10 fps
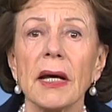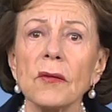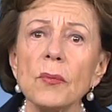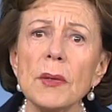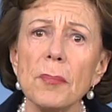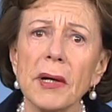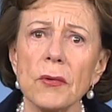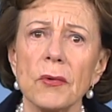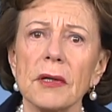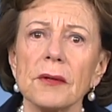As we
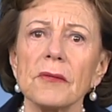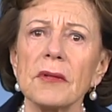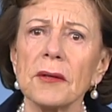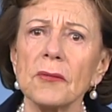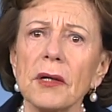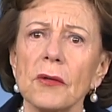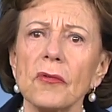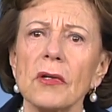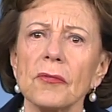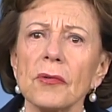pioneered technologies